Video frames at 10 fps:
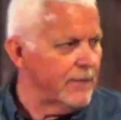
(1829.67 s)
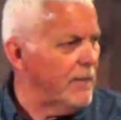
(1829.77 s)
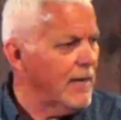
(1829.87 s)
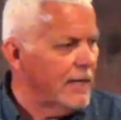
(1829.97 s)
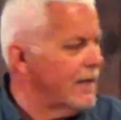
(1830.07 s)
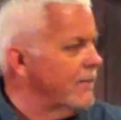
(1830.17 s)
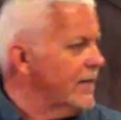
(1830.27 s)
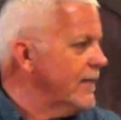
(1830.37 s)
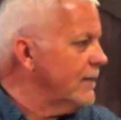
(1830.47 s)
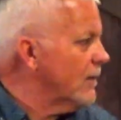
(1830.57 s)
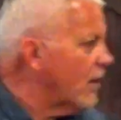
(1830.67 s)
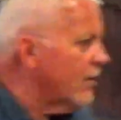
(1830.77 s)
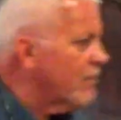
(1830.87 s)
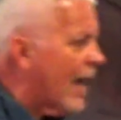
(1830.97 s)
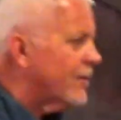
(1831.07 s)
Man, I mean, he
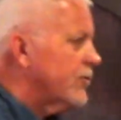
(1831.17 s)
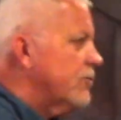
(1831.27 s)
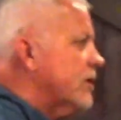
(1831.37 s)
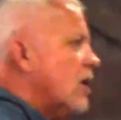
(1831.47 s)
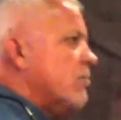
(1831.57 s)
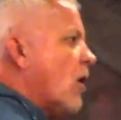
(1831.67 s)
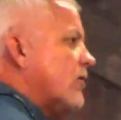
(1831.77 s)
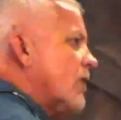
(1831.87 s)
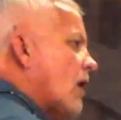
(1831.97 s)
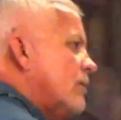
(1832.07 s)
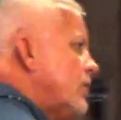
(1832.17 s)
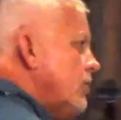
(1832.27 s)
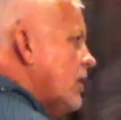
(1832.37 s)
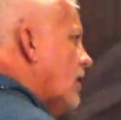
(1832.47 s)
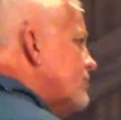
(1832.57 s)
loved Matthew. He loved Bartholomew.
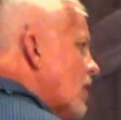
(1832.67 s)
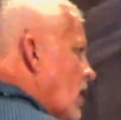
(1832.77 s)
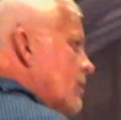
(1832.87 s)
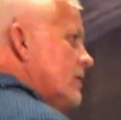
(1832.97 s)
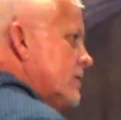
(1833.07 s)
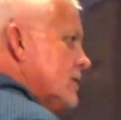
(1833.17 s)
He loved Thomas.